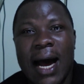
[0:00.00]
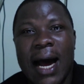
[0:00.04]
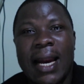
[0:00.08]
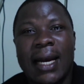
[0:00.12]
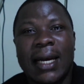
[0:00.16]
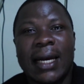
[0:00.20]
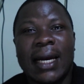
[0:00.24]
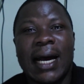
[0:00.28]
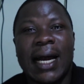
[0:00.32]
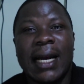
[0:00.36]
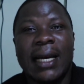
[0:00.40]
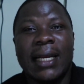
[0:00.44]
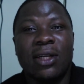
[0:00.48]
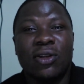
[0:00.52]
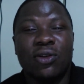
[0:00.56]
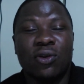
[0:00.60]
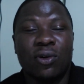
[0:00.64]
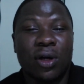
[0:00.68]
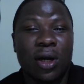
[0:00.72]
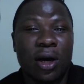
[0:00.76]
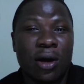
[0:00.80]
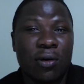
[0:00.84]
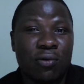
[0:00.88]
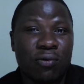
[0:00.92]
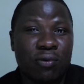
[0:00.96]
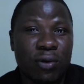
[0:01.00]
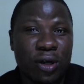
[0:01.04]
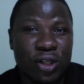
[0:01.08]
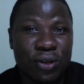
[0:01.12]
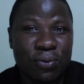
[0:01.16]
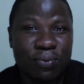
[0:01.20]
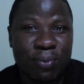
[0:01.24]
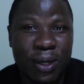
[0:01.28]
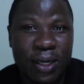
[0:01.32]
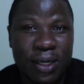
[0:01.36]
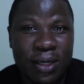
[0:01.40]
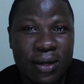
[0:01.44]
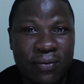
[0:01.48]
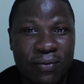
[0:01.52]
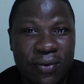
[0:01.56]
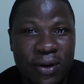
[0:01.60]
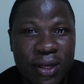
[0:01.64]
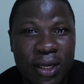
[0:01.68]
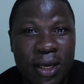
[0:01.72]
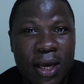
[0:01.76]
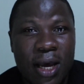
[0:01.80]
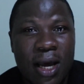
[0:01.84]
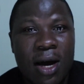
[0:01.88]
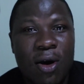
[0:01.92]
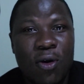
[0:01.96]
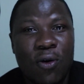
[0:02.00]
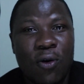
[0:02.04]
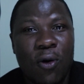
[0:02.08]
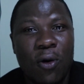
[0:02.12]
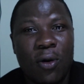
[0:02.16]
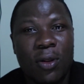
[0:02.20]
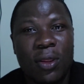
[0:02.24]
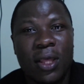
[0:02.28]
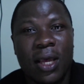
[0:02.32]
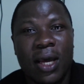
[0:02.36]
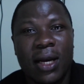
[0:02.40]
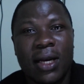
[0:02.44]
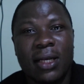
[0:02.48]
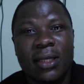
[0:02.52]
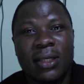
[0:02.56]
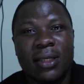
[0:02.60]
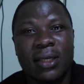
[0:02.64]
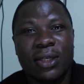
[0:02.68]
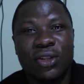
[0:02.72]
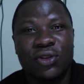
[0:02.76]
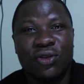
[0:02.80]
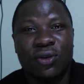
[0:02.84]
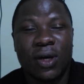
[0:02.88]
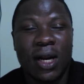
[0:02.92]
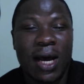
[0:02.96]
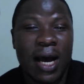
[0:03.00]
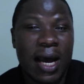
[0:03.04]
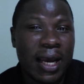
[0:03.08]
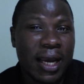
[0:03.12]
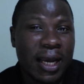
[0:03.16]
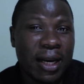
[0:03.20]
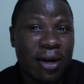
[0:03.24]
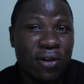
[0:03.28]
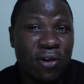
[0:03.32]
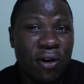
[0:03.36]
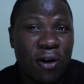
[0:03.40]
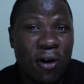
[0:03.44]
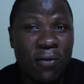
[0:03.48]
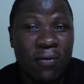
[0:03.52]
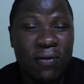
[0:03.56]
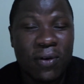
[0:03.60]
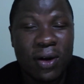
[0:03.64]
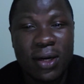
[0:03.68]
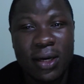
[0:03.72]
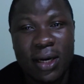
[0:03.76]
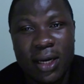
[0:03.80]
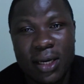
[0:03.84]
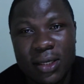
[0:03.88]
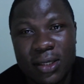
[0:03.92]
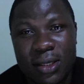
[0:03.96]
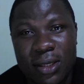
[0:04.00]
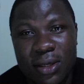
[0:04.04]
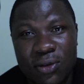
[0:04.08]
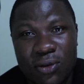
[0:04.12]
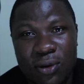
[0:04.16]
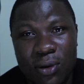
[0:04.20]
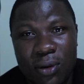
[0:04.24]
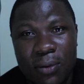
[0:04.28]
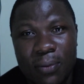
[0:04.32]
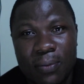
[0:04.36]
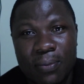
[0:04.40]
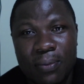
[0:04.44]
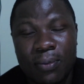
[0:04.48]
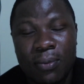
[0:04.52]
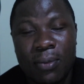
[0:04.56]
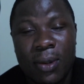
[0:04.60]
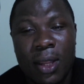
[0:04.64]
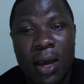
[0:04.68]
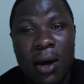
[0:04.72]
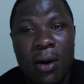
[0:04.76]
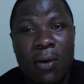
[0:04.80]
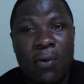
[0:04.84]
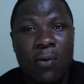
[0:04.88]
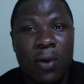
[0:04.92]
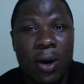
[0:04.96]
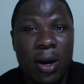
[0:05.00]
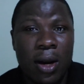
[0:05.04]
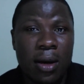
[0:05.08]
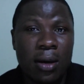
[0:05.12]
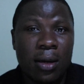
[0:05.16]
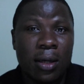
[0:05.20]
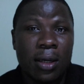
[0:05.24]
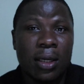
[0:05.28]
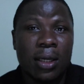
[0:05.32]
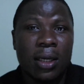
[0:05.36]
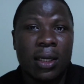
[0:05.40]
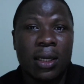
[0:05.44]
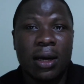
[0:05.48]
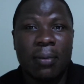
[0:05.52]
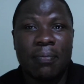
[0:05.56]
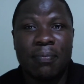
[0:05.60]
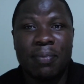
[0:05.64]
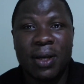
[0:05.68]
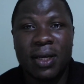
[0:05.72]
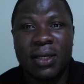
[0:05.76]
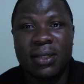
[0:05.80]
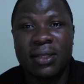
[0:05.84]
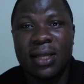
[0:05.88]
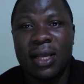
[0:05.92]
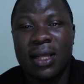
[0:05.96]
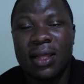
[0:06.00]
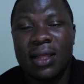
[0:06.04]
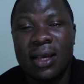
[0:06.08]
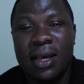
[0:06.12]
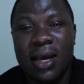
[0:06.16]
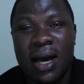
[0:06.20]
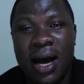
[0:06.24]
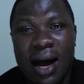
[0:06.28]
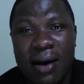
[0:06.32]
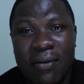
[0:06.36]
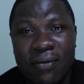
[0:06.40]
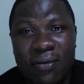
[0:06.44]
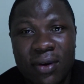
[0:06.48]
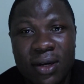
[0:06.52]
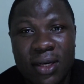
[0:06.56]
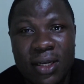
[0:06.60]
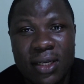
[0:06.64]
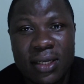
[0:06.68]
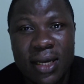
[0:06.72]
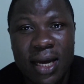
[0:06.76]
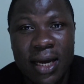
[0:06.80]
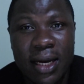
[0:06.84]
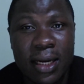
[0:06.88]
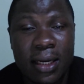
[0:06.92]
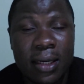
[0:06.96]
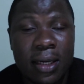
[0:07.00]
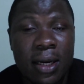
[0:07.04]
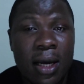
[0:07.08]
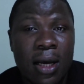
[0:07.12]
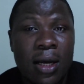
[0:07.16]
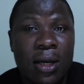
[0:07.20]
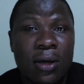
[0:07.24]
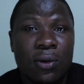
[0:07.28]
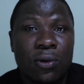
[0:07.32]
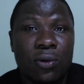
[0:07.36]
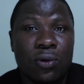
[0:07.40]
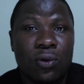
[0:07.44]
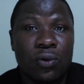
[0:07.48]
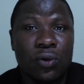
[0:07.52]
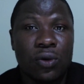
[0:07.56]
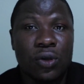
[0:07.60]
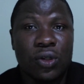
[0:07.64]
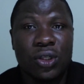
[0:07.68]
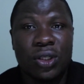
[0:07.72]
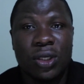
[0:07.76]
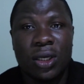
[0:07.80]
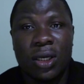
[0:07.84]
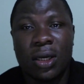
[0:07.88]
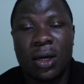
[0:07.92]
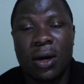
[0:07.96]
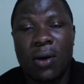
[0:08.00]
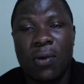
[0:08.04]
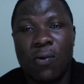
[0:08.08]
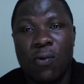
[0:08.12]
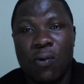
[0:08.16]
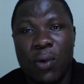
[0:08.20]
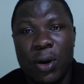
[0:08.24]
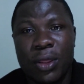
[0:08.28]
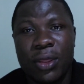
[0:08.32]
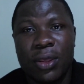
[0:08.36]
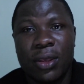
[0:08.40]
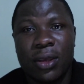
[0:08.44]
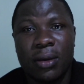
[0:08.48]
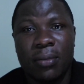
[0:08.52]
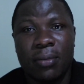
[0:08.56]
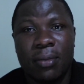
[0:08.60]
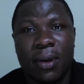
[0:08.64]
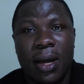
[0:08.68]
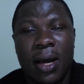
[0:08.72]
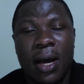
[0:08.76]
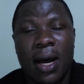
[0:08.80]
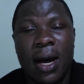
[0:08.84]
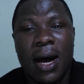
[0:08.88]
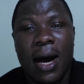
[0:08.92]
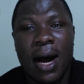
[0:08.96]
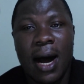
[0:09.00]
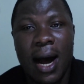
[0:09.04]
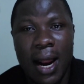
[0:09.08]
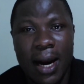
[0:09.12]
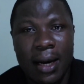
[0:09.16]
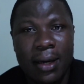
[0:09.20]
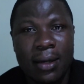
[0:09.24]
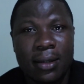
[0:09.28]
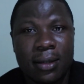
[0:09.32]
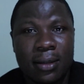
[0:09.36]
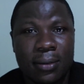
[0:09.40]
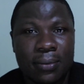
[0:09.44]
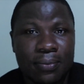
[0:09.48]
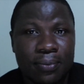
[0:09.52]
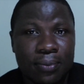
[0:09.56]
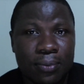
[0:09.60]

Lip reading: and Carlington respectively on their decision ahead of next season. Well, it appears they have decided to stick with him, and